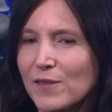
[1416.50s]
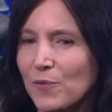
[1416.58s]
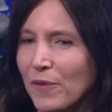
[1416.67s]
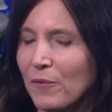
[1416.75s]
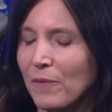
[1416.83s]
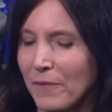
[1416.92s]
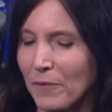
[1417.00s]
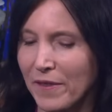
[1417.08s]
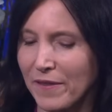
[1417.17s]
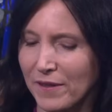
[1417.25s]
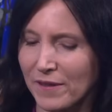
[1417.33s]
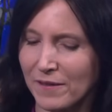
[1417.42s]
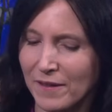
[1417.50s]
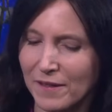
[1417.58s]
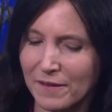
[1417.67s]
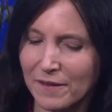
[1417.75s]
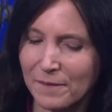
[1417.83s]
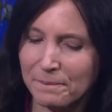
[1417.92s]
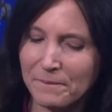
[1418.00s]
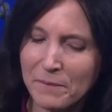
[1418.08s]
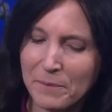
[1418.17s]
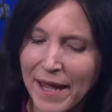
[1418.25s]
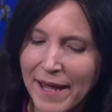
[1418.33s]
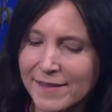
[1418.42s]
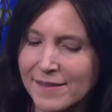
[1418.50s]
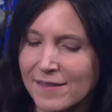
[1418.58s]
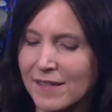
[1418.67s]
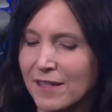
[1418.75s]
with the patterns that